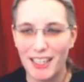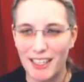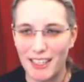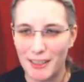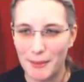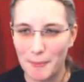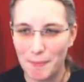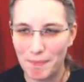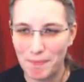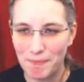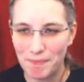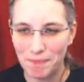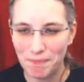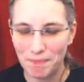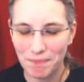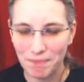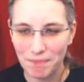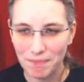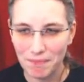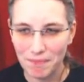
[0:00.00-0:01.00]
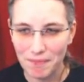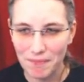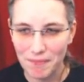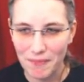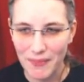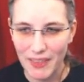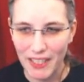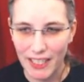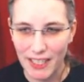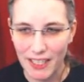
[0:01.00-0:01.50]
Um,
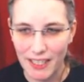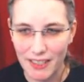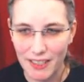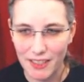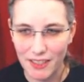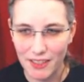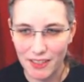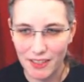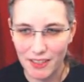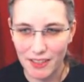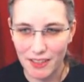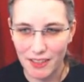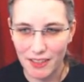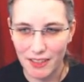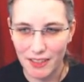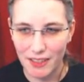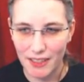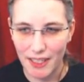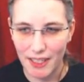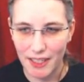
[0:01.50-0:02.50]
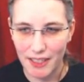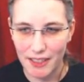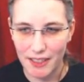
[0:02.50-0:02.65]
it is yeah,